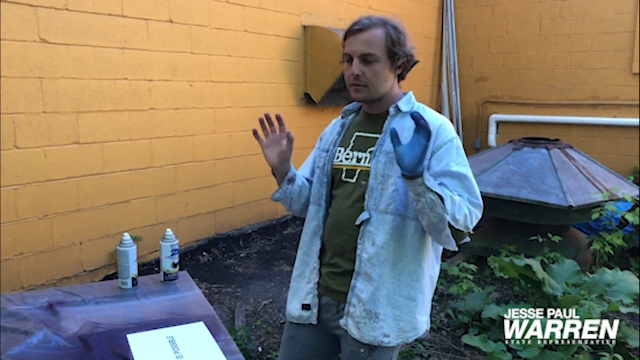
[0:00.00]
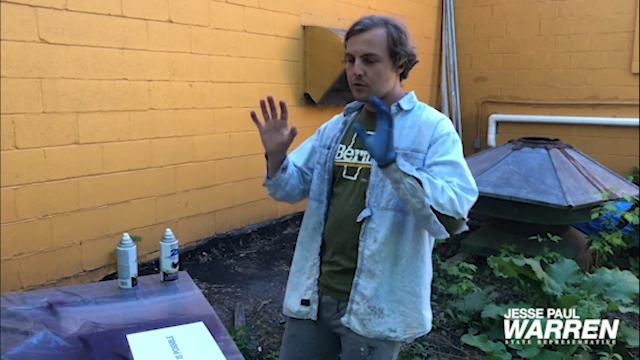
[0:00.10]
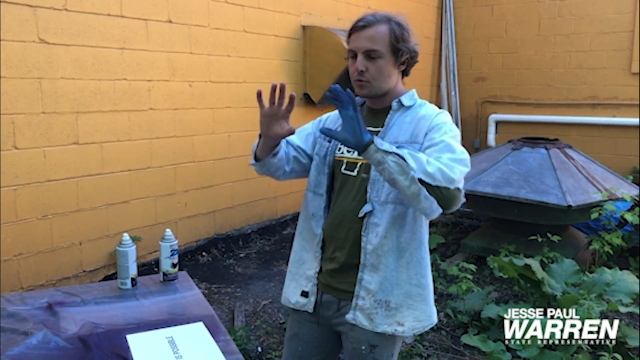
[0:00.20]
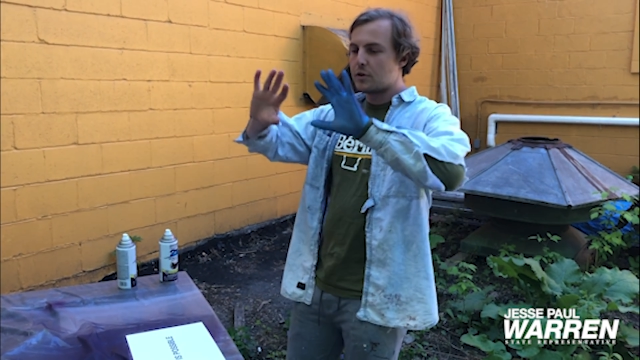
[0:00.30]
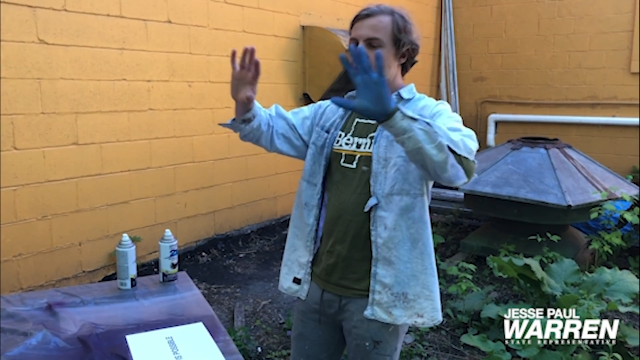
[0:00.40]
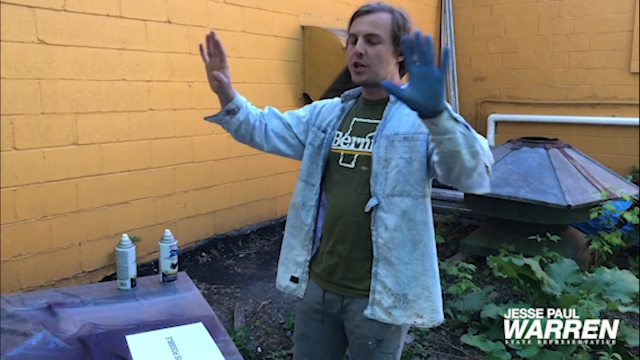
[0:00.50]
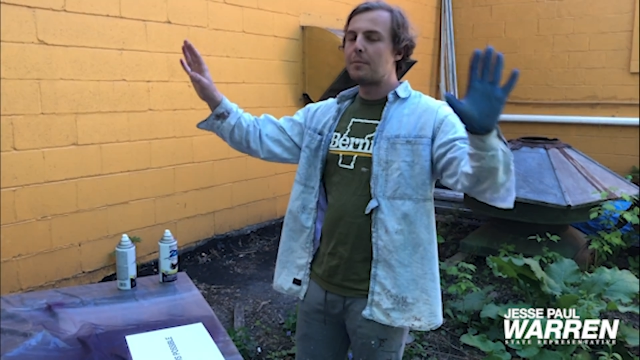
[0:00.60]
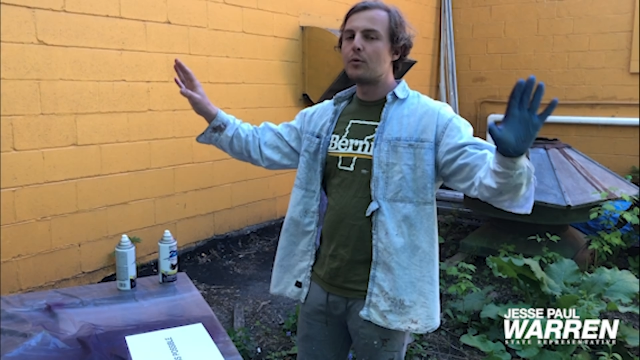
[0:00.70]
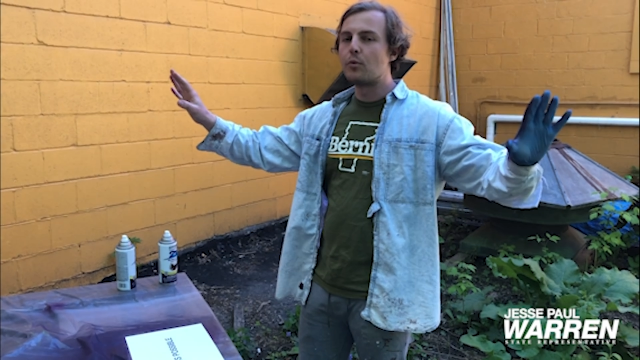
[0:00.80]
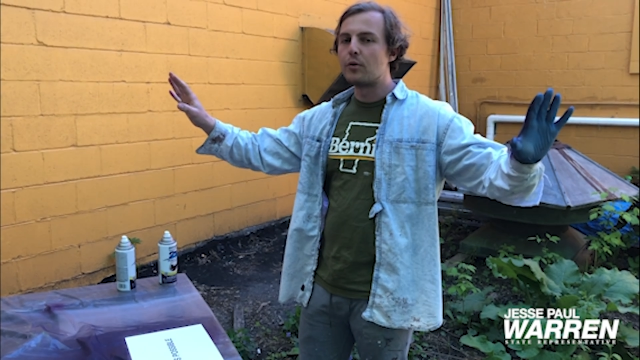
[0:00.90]
sort of
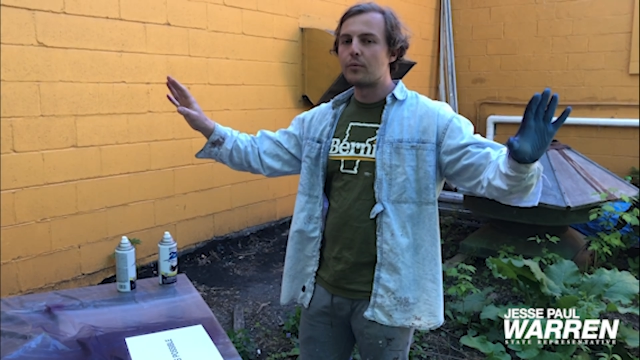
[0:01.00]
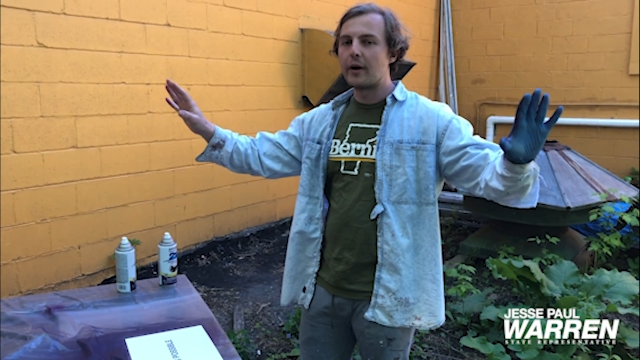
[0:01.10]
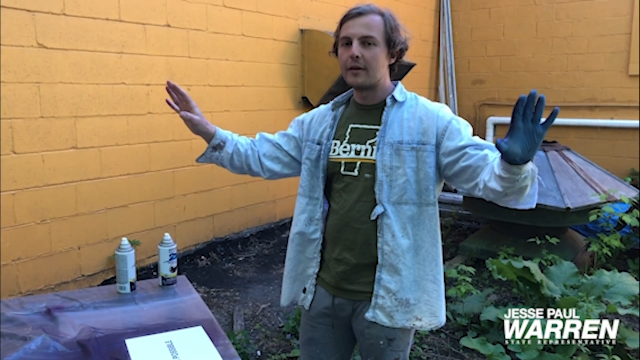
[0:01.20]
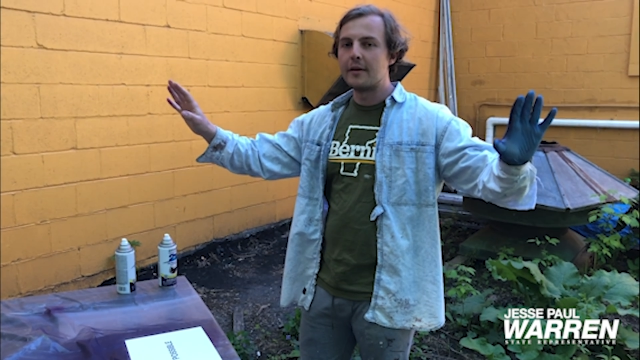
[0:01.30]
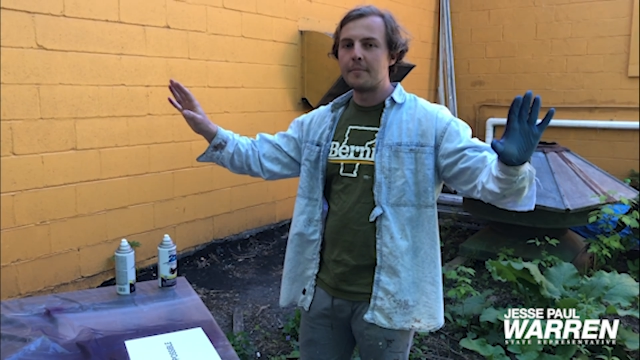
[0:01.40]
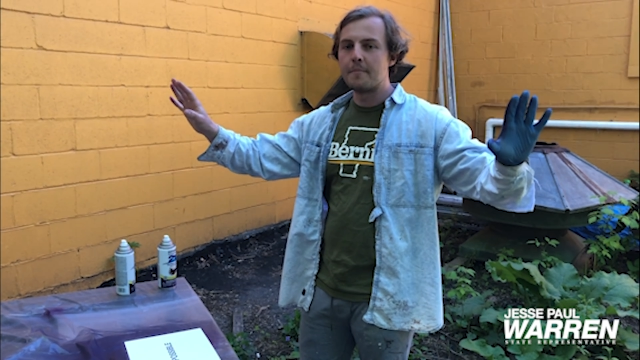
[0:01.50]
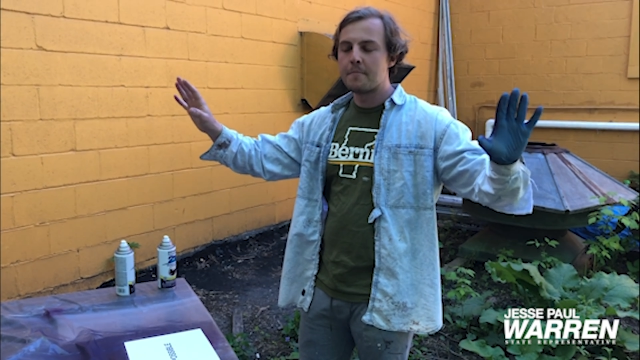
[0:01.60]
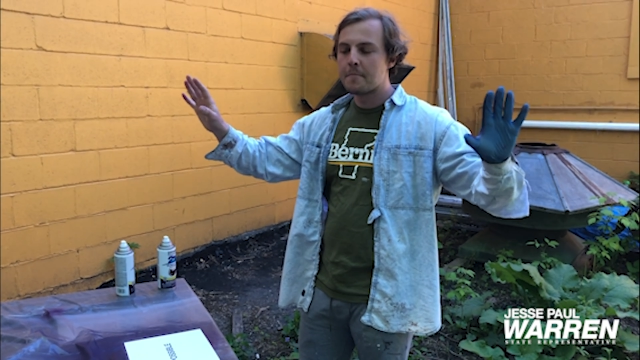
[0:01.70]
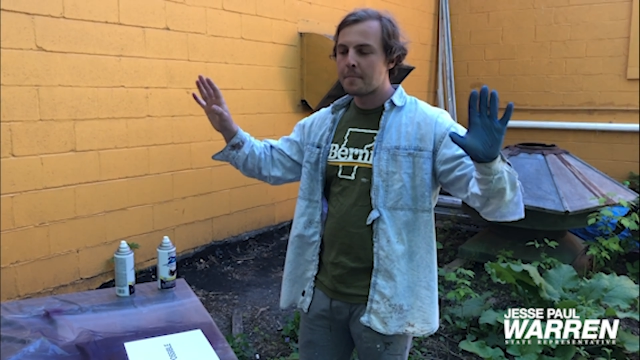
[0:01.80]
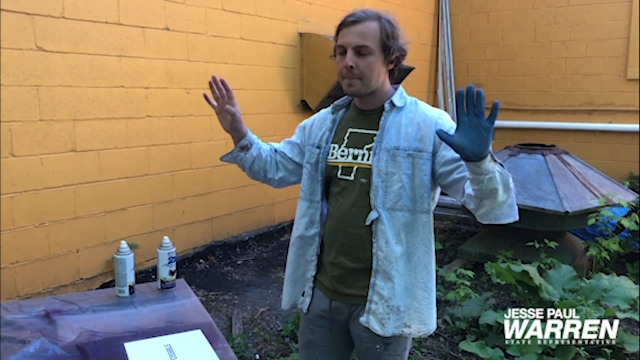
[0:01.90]
shape the world around them,
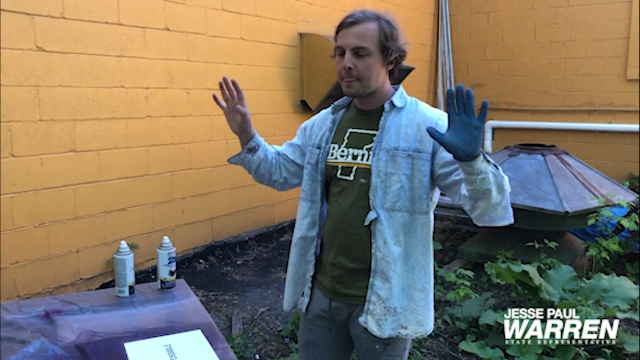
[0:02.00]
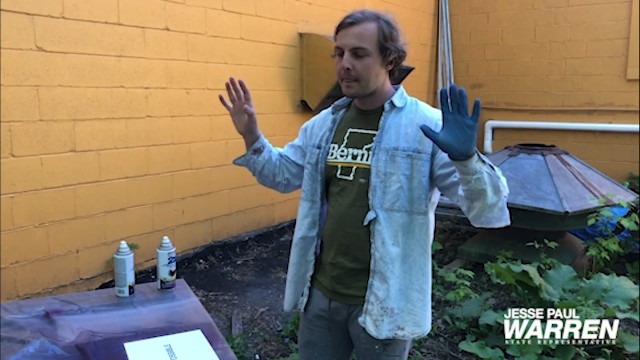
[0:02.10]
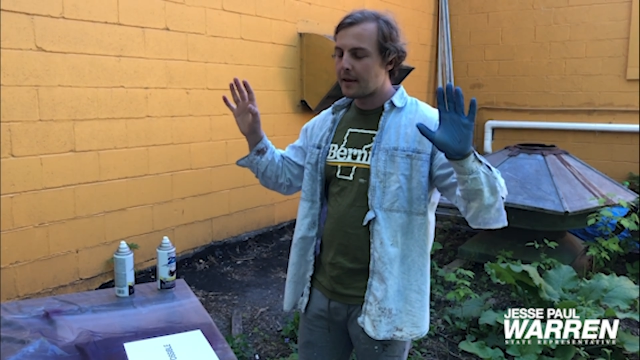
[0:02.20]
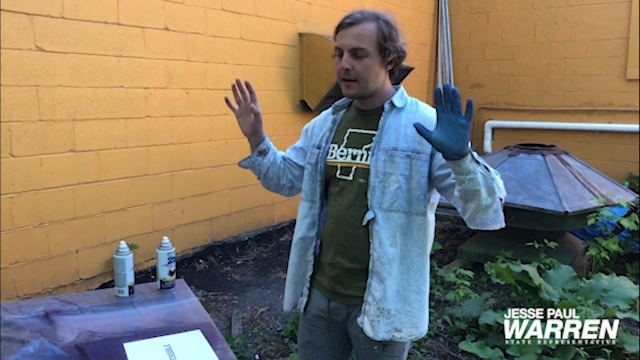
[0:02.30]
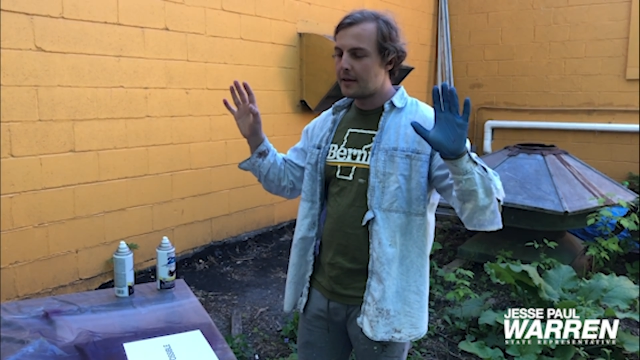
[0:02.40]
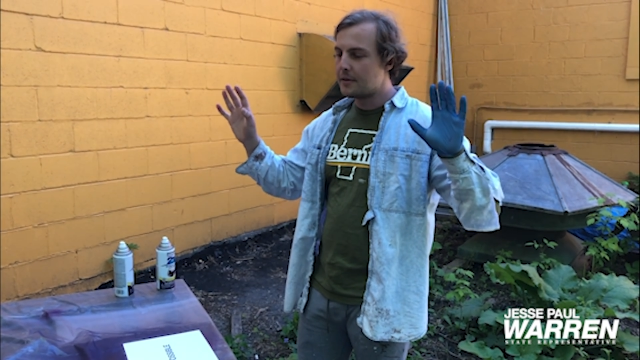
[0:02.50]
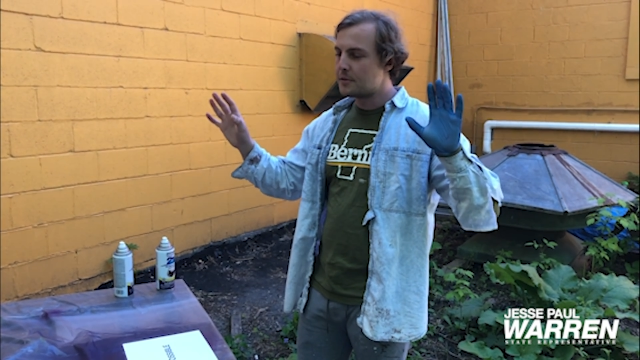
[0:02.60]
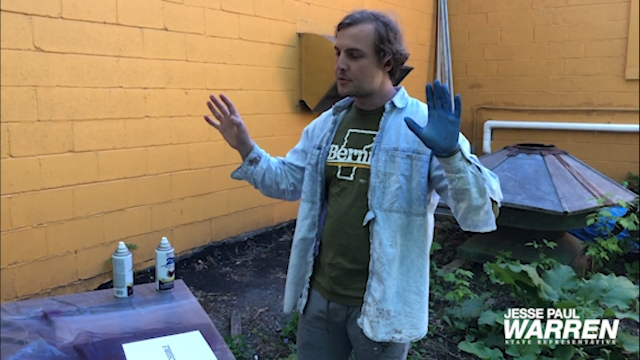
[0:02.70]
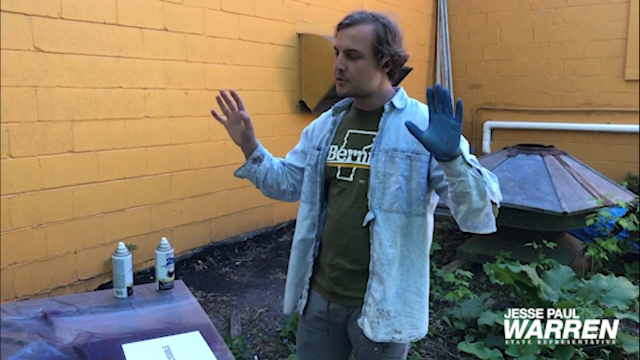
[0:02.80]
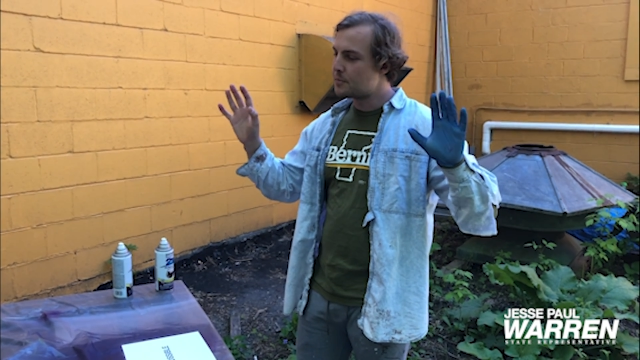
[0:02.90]

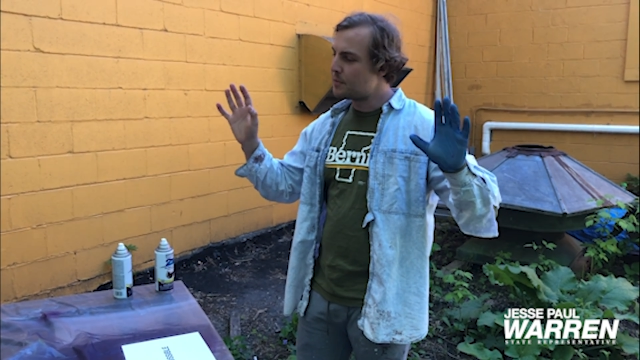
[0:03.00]
is